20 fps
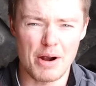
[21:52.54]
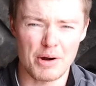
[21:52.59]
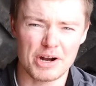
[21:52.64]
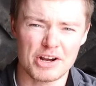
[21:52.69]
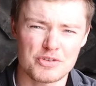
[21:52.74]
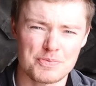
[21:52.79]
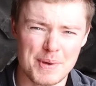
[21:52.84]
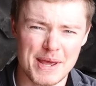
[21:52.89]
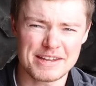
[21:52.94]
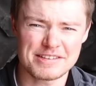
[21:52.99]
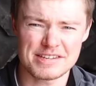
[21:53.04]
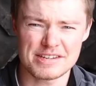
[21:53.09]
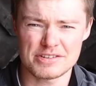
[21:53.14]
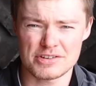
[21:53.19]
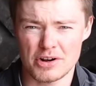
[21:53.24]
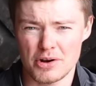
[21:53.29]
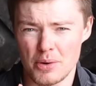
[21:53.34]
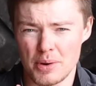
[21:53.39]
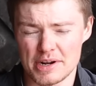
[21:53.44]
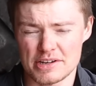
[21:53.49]
Our expenses
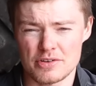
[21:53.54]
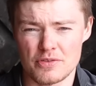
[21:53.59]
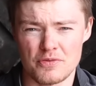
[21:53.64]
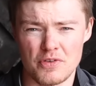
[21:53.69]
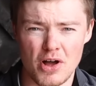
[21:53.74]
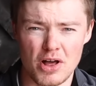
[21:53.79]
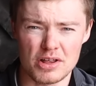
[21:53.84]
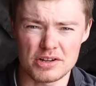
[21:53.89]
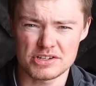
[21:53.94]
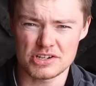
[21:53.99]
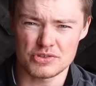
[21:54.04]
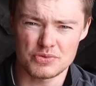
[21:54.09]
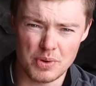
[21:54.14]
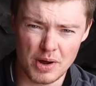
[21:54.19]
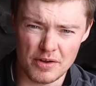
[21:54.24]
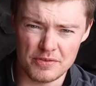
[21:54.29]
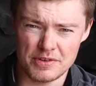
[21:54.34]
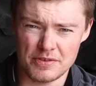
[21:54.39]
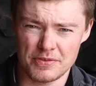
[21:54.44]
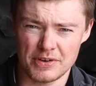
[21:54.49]
are going to fall into
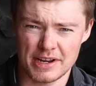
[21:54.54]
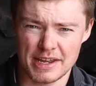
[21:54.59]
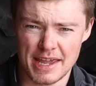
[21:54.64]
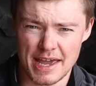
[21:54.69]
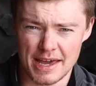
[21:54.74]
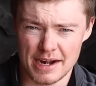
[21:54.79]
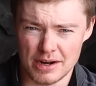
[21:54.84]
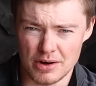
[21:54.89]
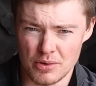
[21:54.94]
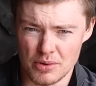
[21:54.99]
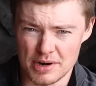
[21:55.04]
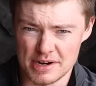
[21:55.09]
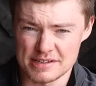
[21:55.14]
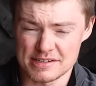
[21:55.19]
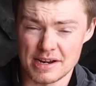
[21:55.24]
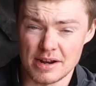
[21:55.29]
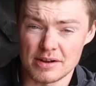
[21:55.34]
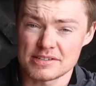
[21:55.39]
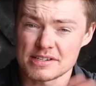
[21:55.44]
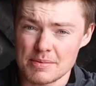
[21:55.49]
12 different categories.
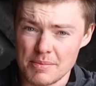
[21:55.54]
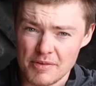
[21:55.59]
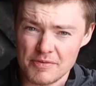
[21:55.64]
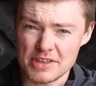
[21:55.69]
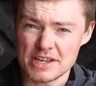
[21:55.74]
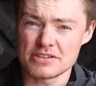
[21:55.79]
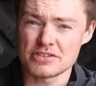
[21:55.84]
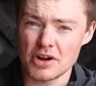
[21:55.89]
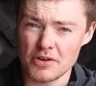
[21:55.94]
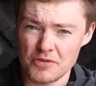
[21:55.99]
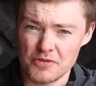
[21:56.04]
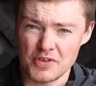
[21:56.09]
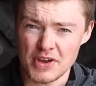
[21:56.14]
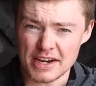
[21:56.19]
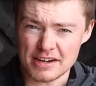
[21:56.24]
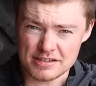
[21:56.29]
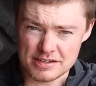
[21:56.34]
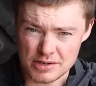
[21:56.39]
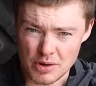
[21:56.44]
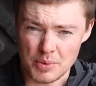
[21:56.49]
Now, some of these are
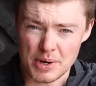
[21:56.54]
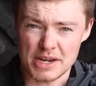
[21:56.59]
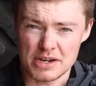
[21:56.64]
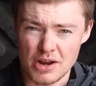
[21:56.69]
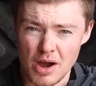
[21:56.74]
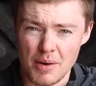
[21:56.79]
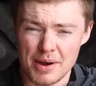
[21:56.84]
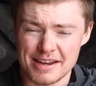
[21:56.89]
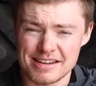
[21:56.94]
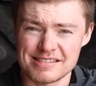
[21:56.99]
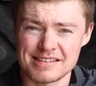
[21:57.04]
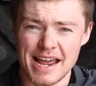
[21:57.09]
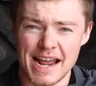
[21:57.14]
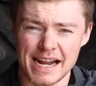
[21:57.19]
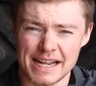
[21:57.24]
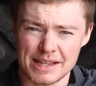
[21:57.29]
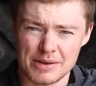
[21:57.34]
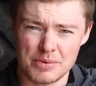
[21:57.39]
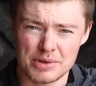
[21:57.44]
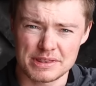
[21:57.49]
fixed, so we know
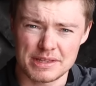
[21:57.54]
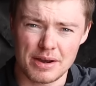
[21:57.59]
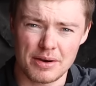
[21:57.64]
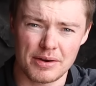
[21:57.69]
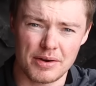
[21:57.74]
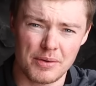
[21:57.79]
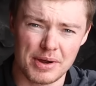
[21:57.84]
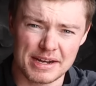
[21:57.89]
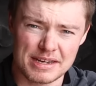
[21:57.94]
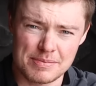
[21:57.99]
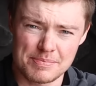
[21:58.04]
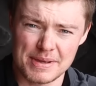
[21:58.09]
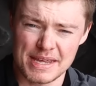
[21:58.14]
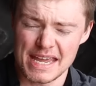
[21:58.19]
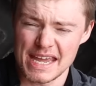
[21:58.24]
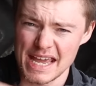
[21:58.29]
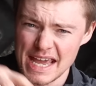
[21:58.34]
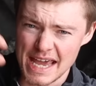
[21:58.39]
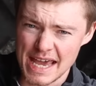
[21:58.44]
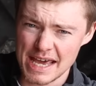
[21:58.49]
exactly what they're going to
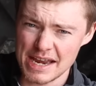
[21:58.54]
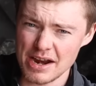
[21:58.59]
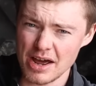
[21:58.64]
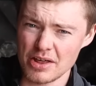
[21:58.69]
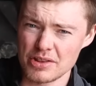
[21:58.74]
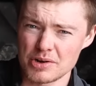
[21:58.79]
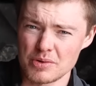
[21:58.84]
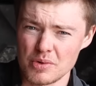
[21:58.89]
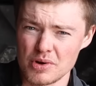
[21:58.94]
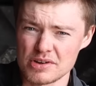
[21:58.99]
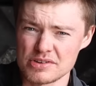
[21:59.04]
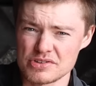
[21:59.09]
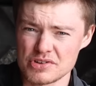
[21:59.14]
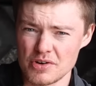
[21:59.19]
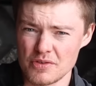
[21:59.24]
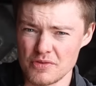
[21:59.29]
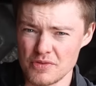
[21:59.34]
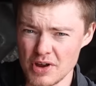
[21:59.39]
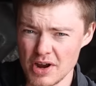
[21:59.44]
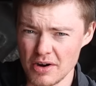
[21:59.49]
be, and other ones
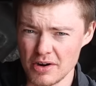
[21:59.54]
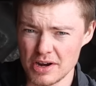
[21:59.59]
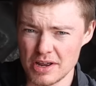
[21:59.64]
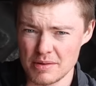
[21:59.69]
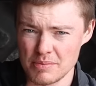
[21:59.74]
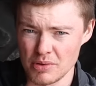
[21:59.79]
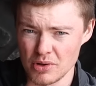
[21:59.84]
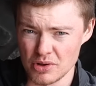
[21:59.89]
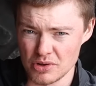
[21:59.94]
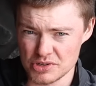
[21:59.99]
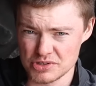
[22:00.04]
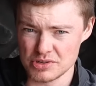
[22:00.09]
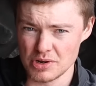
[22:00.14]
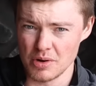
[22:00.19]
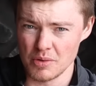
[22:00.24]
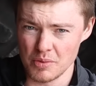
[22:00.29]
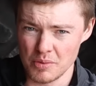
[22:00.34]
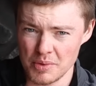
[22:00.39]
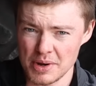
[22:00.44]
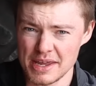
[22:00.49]
are variable.
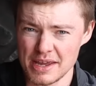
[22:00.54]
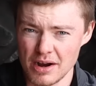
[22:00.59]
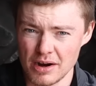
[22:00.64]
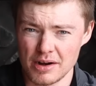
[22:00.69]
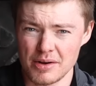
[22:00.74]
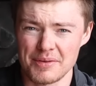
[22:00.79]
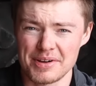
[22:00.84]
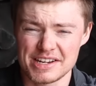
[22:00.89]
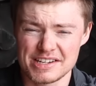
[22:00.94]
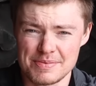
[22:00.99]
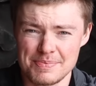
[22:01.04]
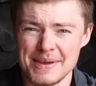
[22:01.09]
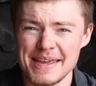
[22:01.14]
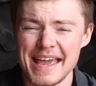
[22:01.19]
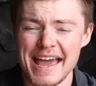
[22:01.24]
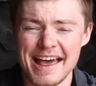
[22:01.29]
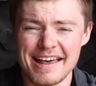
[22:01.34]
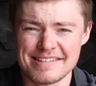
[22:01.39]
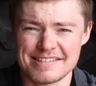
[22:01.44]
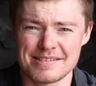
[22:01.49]
So we are going to be
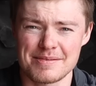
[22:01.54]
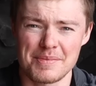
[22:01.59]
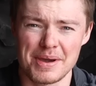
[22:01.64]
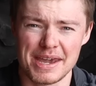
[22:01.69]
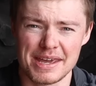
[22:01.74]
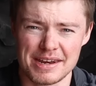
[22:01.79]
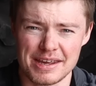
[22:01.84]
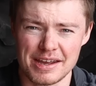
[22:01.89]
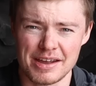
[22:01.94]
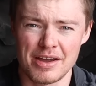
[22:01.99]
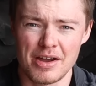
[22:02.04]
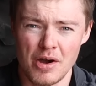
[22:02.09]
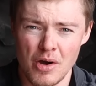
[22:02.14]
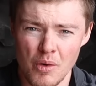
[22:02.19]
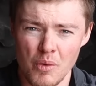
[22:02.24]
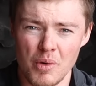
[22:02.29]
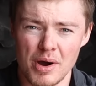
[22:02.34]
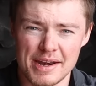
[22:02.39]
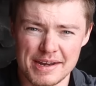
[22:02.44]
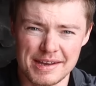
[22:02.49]
estimating
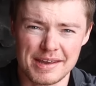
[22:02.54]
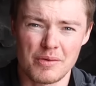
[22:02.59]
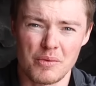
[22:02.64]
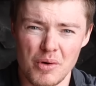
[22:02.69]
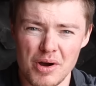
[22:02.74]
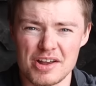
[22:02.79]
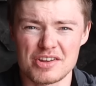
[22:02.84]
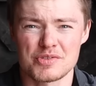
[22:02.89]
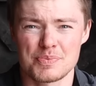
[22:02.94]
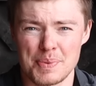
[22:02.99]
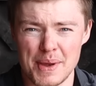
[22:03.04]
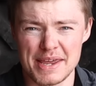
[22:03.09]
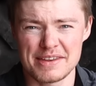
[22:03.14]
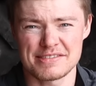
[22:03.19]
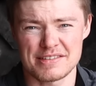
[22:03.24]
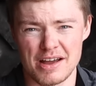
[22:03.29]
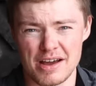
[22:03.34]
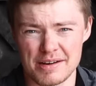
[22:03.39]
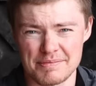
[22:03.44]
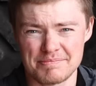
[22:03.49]
what it was
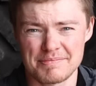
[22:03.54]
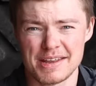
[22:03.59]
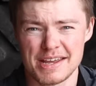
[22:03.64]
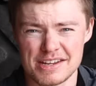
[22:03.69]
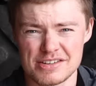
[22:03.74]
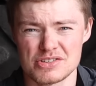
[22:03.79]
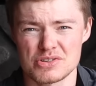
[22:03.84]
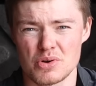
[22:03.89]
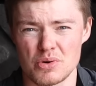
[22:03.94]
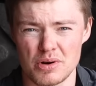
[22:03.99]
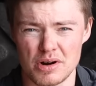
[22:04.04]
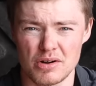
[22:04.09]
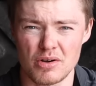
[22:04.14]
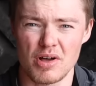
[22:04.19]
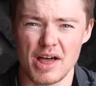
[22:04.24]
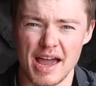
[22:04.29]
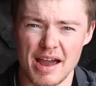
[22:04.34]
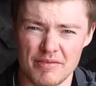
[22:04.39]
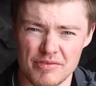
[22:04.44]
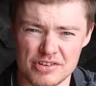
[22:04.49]
based on
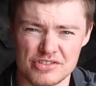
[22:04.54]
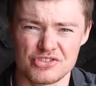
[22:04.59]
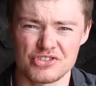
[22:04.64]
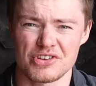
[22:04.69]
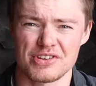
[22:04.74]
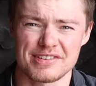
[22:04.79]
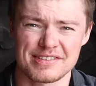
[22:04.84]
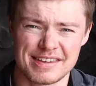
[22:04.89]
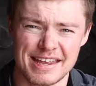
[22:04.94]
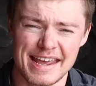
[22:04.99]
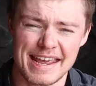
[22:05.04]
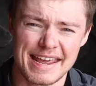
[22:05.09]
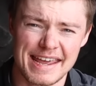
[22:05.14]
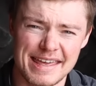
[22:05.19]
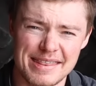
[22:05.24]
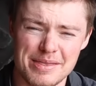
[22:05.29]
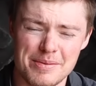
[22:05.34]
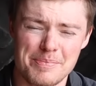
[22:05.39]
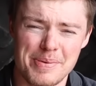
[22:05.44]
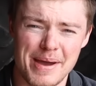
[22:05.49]
historical averages in the